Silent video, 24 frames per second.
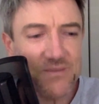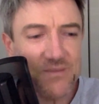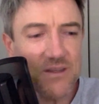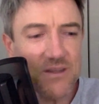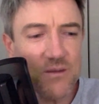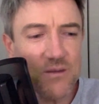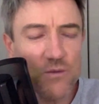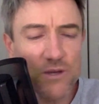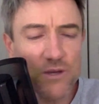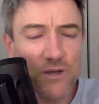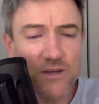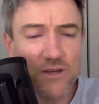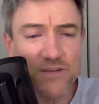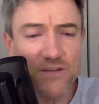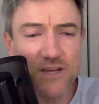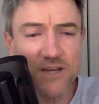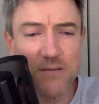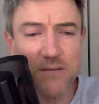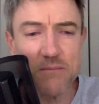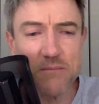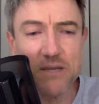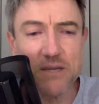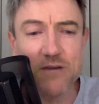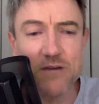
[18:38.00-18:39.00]
when I've
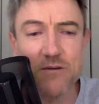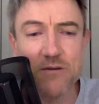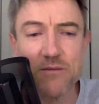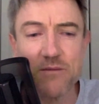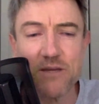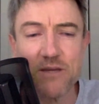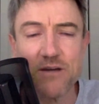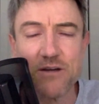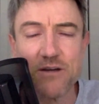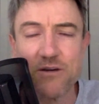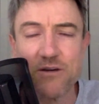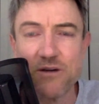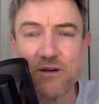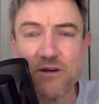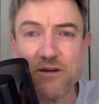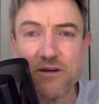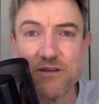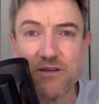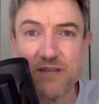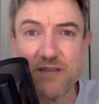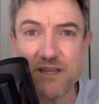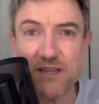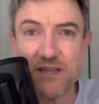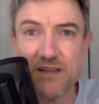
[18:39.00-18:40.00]
done Bikram yoga over
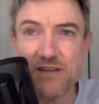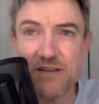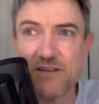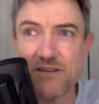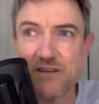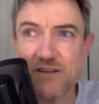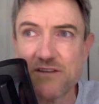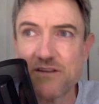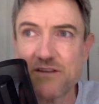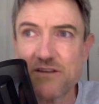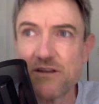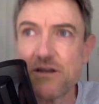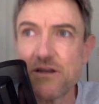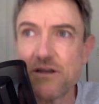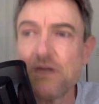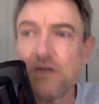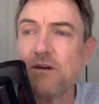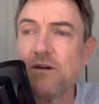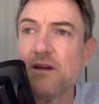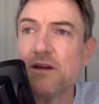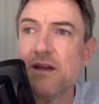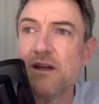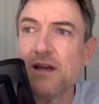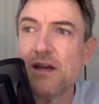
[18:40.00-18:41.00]
the years, as you know,
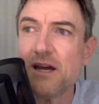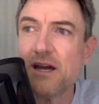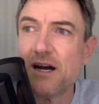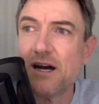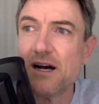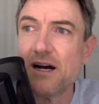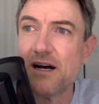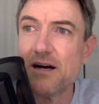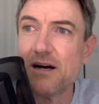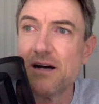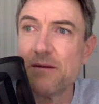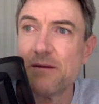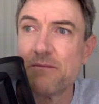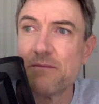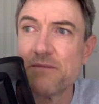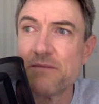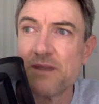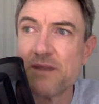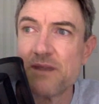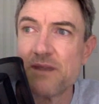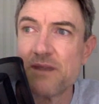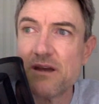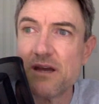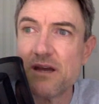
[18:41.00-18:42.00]
when
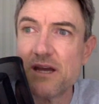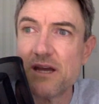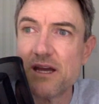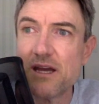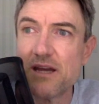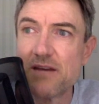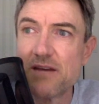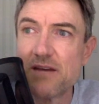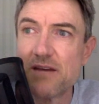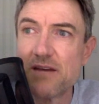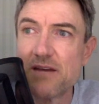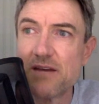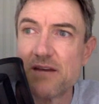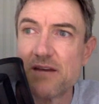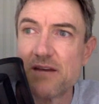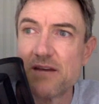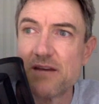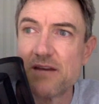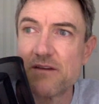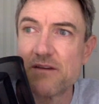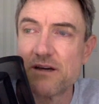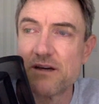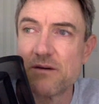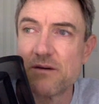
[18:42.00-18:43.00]
I
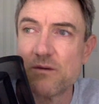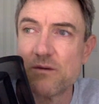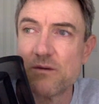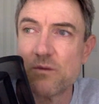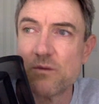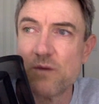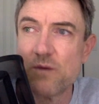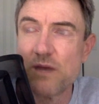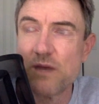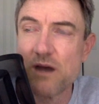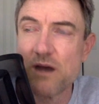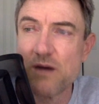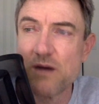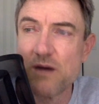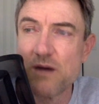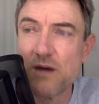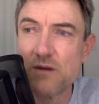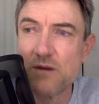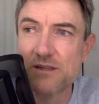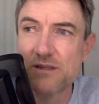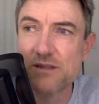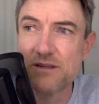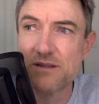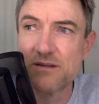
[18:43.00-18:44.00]

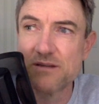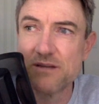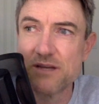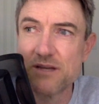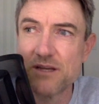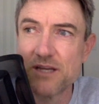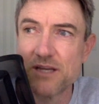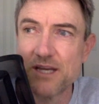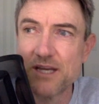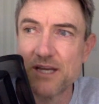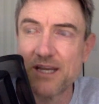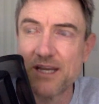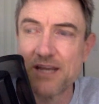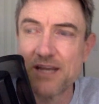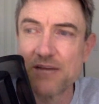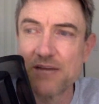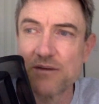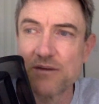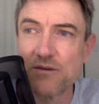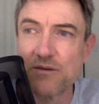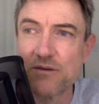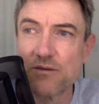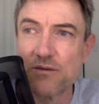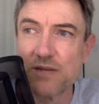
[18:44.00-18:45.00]
was, you know, getting
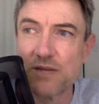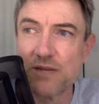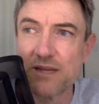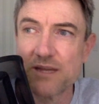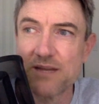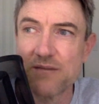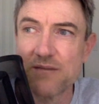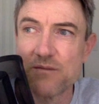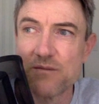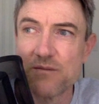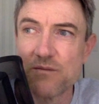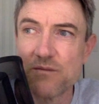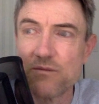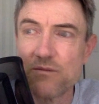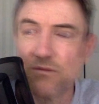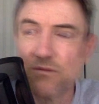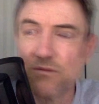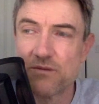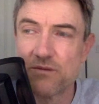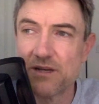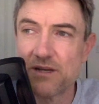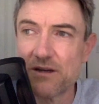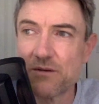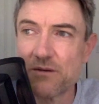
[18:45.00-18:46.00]
into it really,
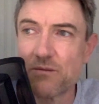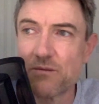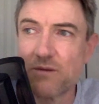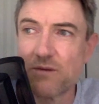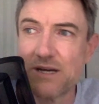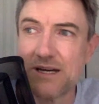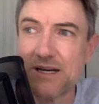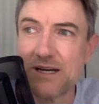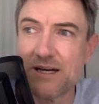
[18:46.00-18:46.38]
you know,